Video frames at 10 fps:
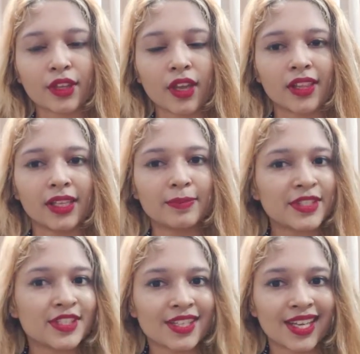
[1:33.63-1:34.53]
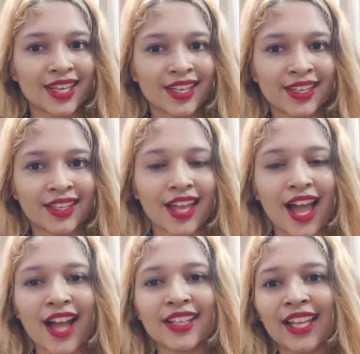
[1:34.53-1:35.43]
lipstick,
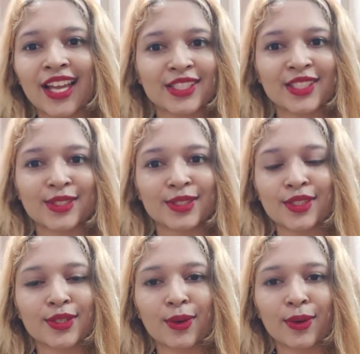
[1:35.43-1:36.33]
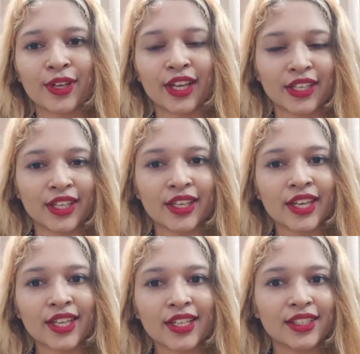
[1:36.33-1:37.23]
eyelashes, or any
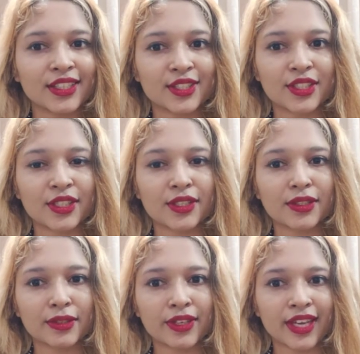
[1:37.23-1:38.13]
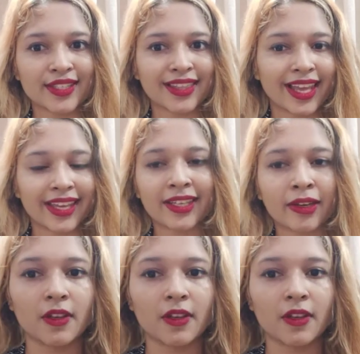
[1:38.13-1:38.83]
collection you guys like.